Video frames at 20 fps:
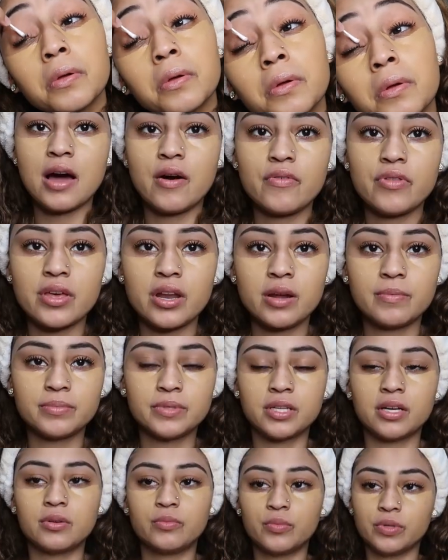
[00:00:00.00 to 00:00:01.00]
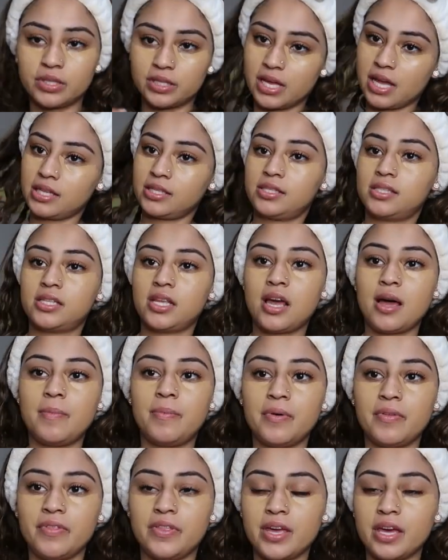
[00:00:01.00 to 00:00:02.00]
Now that I'm done with that
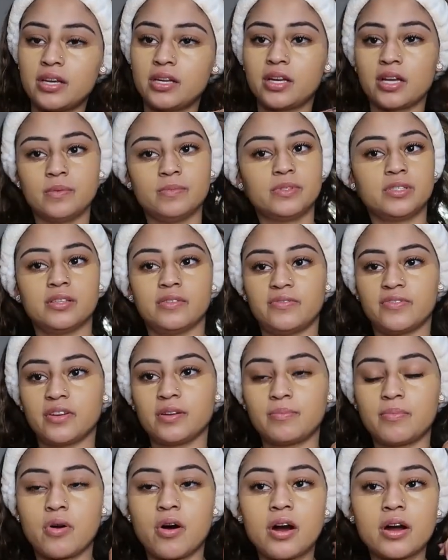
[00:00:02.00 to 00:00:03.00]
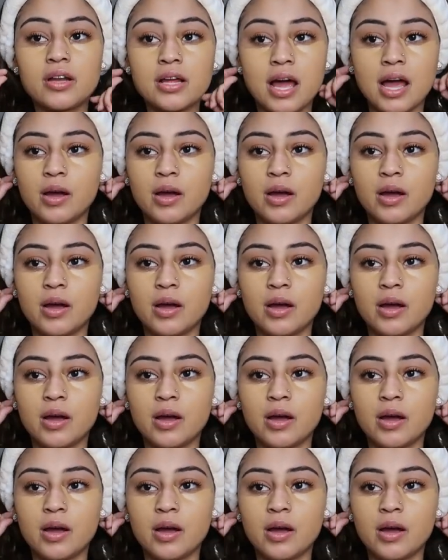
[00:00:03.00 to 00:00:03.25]
step, then comes the fun part.